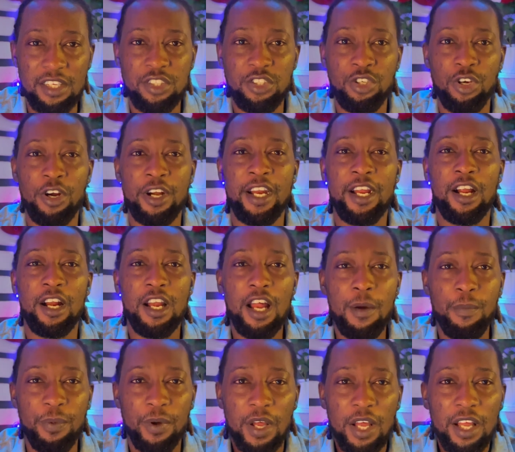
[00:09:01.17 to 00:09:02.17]
during
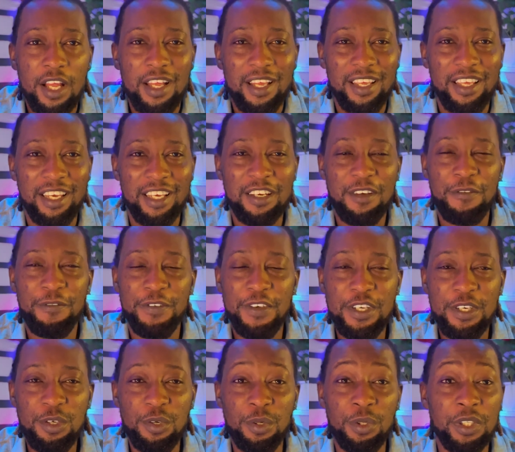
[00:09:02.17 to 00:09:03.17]
club. In a
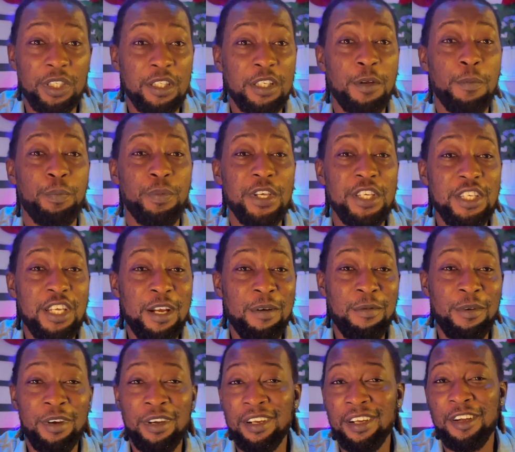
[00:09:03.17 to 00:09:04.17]
video, the
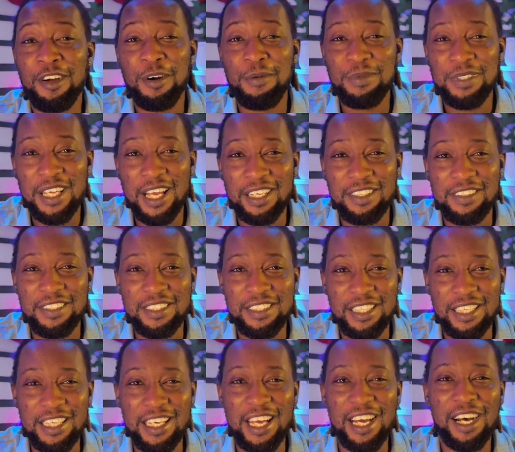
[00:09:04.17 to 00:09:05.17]
PGMOL comes out to
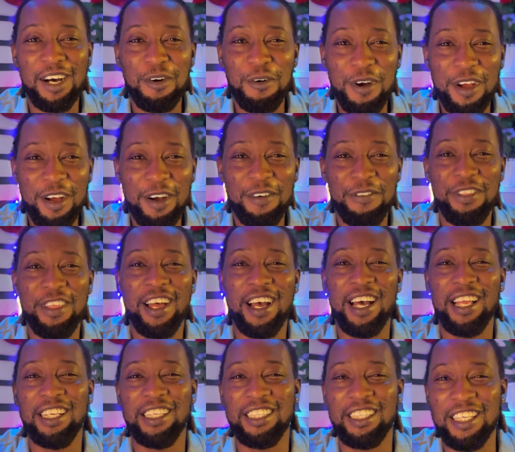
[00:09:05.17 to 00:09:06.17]
say they are aware of the
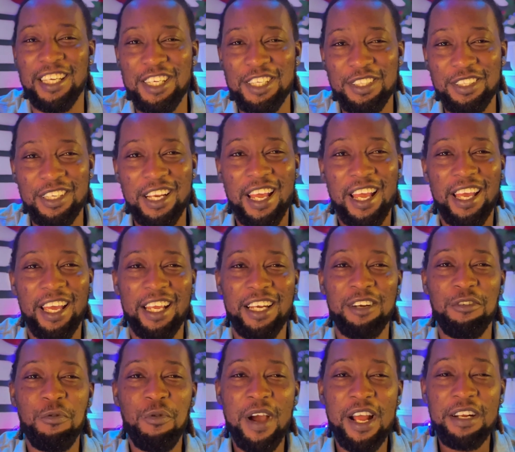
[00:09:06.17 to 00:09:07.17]
allegation,
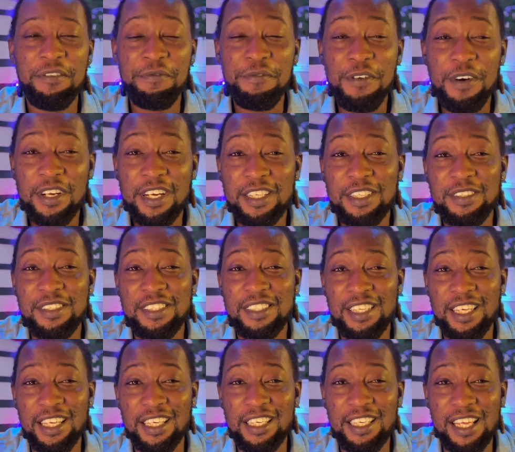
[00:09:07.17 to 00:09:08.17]
and went further to
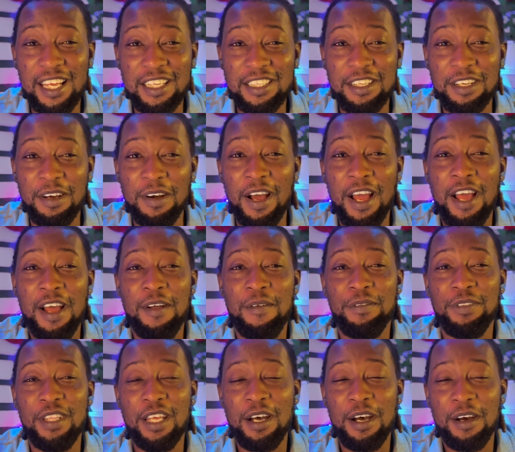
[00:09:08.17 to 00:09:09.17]
say that
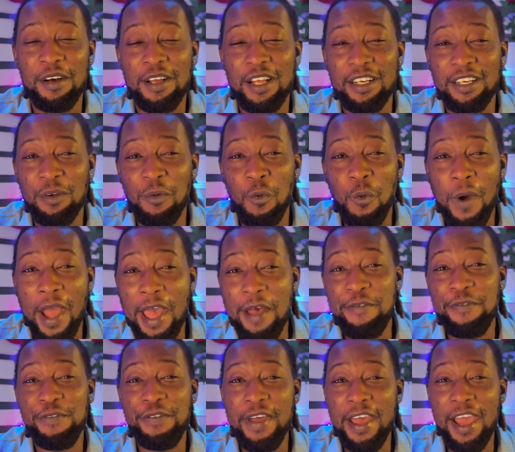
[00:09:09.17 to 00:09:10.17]
the
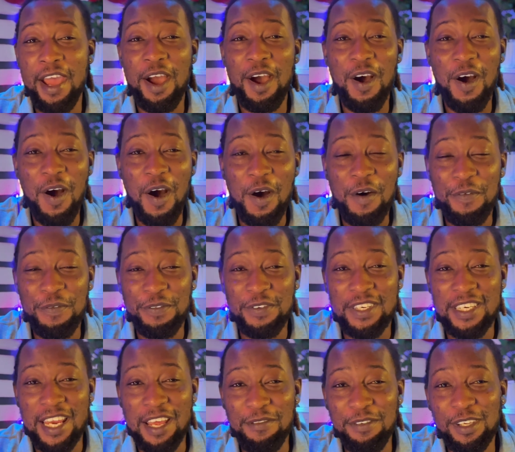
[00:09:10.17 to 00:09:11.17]
welfare of
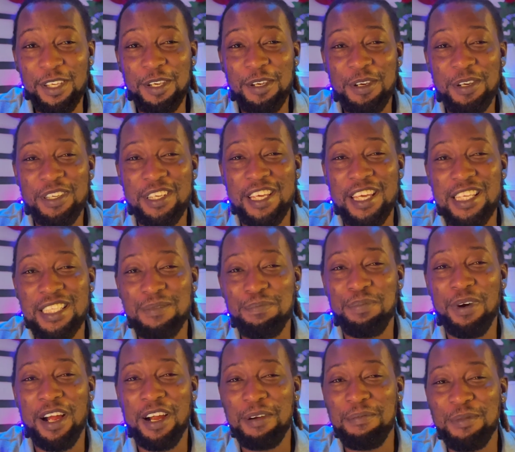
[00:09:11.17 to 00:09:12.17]
David Cute is
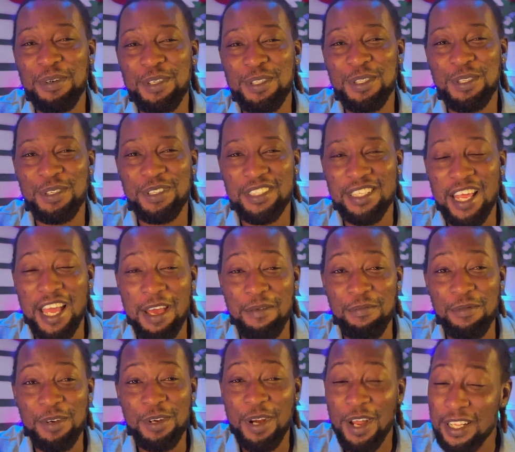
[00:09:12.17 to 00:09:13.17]
paramount to
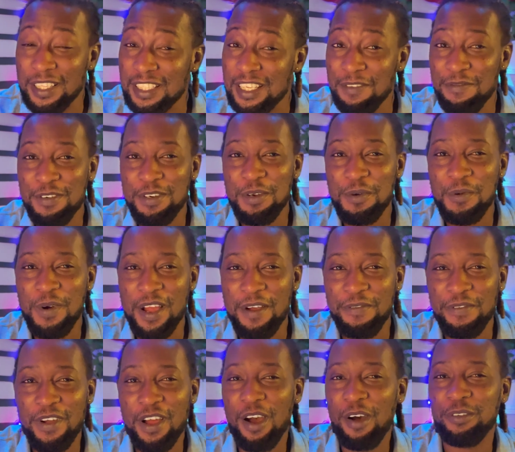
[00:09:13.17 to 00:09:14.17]
them. Not even the
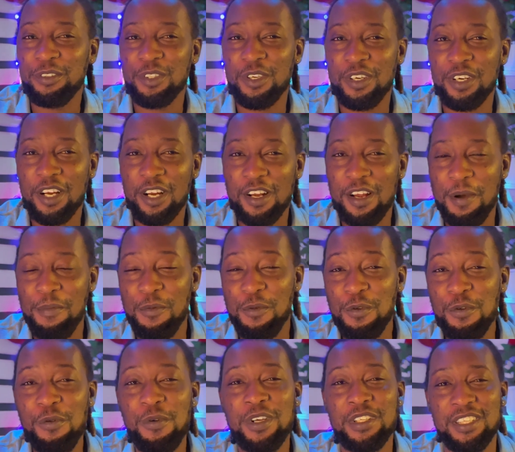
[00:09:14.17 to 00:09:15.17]
welfare of Jurgen Klopp,
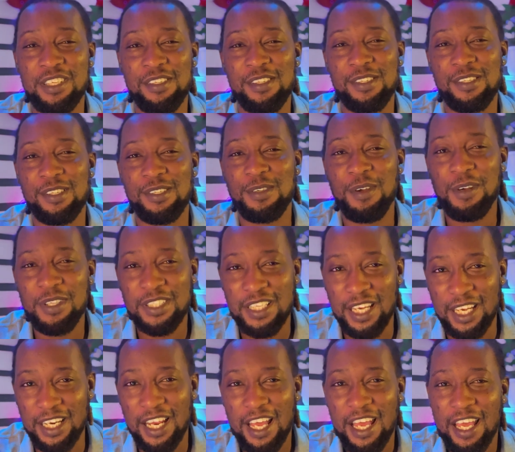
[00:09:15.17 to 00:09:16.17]
who was
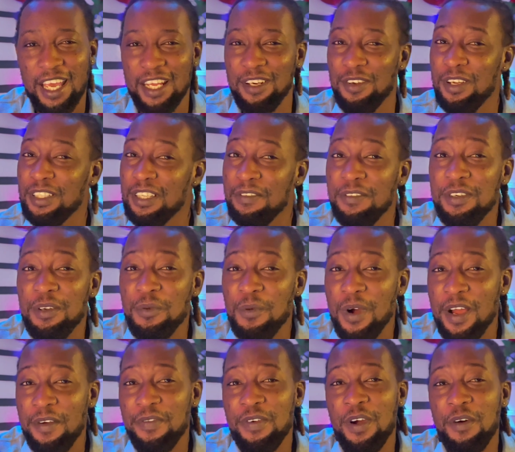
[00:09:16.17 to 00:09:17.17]
insulted, and not even the
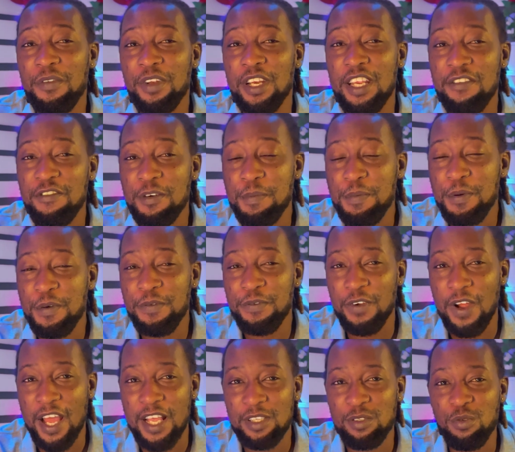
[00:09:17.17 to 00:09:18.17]
welfare of Liverpool
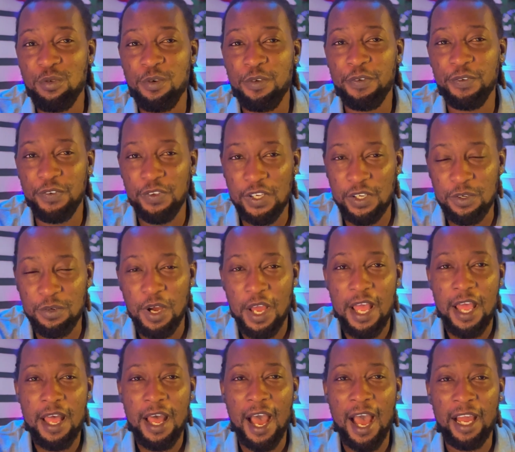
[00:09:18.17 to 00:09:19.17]
fans who feel
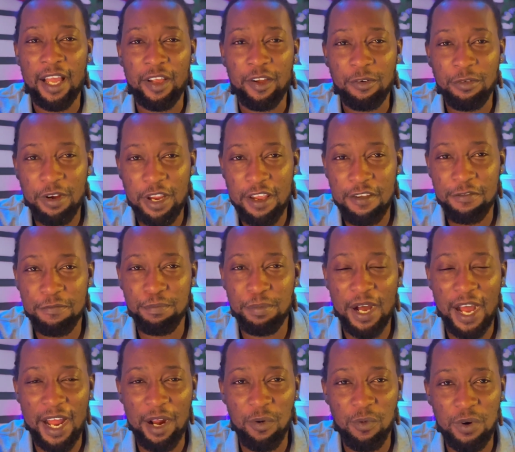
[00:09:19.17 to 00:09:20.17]
aggrieved
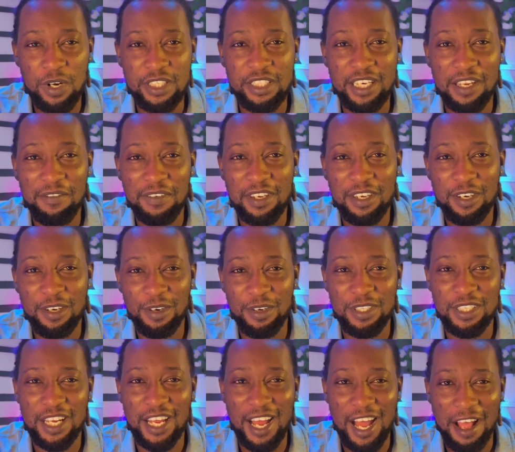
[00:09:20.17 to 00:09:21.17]
by what David
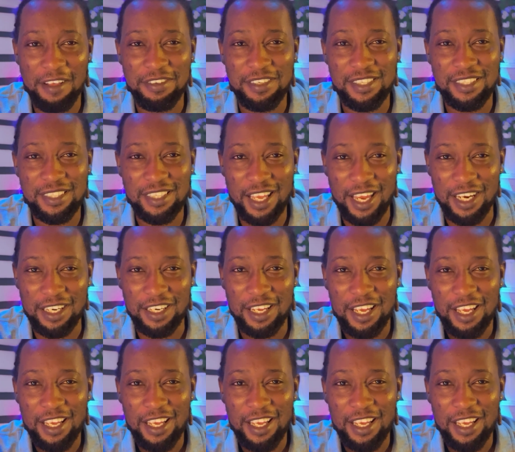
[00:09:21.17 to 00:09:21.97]
Cute has said.